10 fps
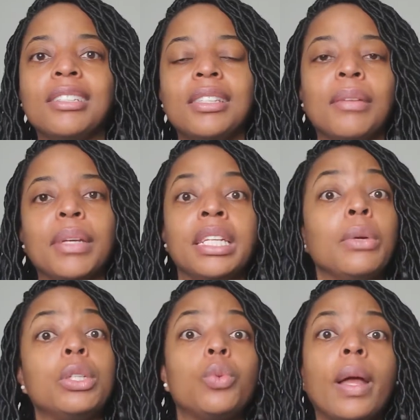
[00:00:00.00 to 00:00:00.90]
to them
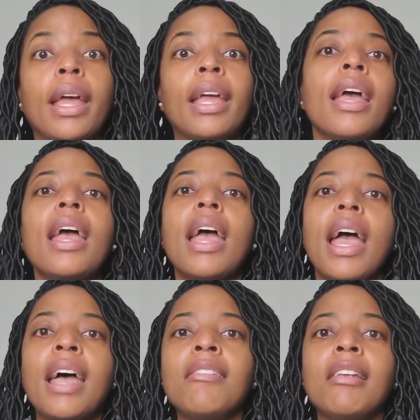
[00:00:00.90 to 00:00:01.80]
any which way,
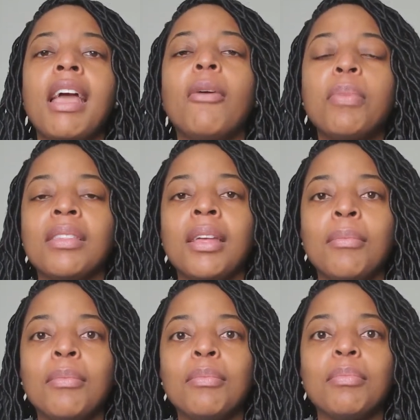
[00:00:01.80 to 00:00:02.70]
and then helping
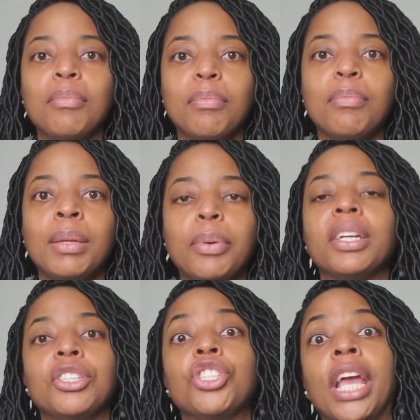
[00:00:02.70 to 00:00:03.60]
them be
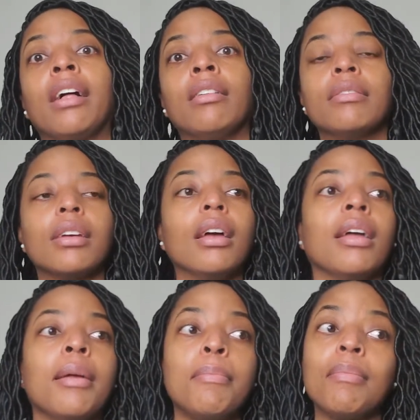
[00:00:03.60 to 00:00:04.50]
put in jail.
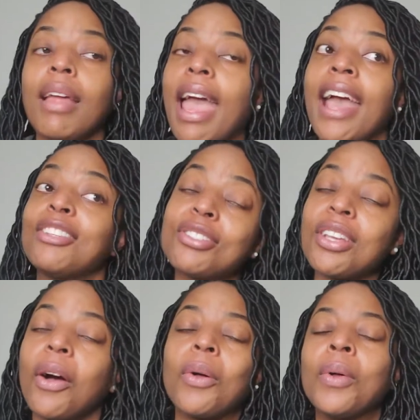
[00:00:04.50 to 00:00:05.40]
And
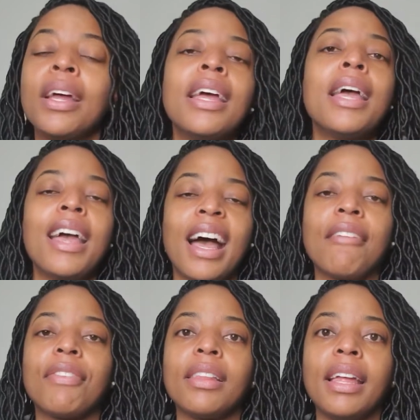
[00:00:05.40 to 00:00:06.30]
so
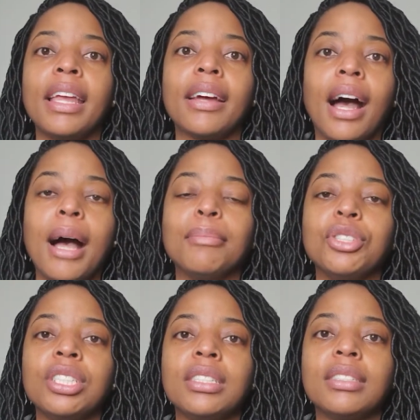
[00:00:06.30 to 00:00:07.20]
I feel like
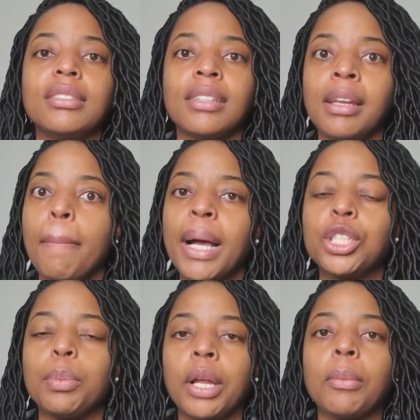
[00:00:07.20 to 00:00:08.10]
she's in a
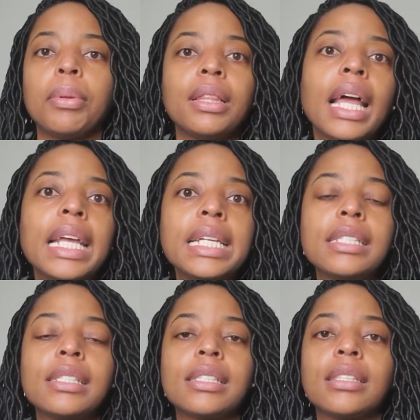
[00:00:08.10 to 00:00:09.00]
much better
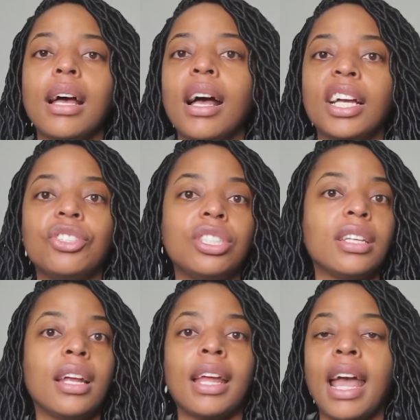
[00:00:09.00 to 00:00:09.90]
place. She's
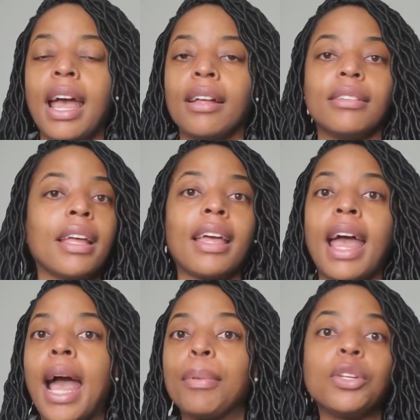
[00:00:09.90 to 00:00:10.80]
got a
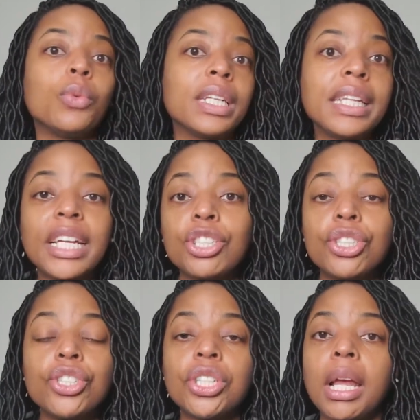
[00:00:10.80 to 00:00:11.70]
happy new
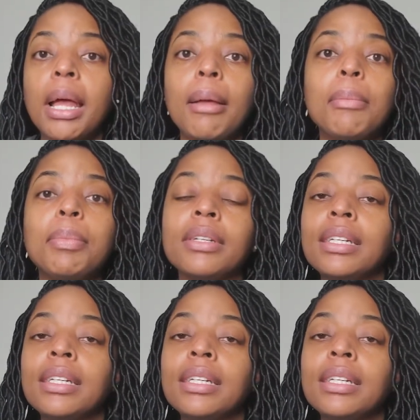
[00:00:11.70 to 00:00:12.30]
relationship.